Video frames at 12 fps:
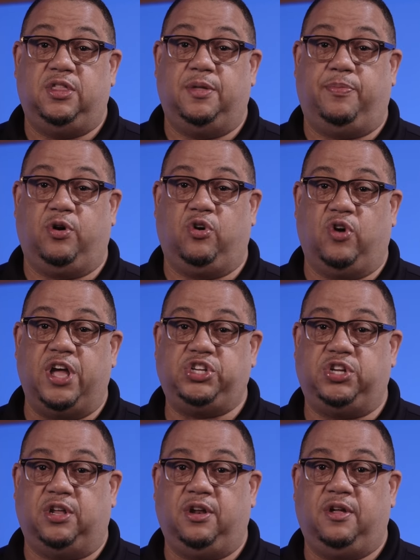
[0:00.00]
the
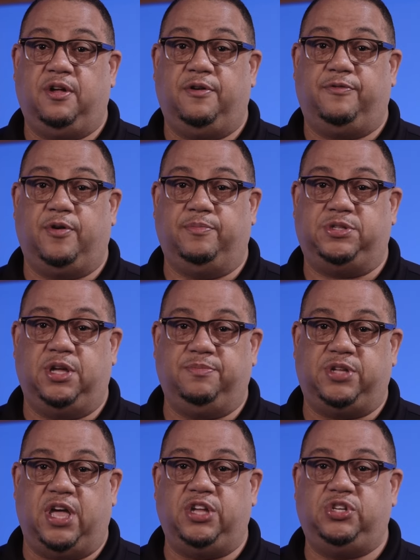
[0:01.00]
progression from
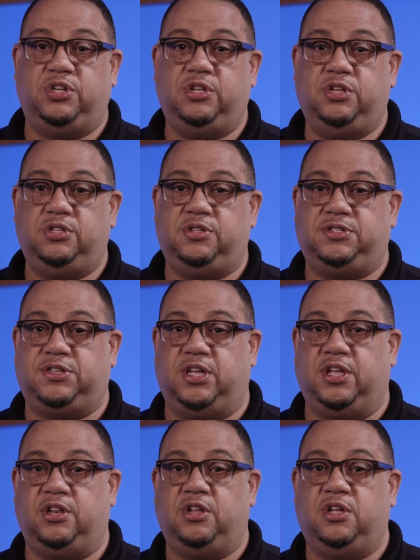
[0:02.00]
temptation to
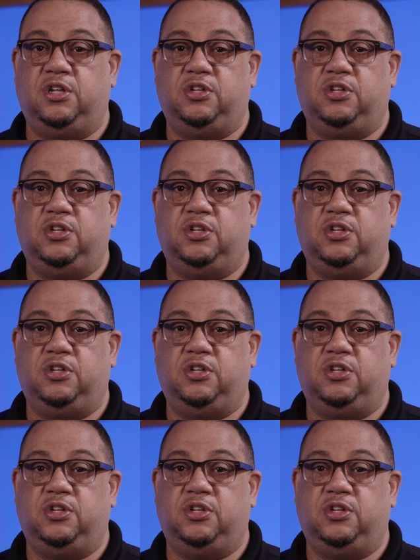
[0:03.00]
sin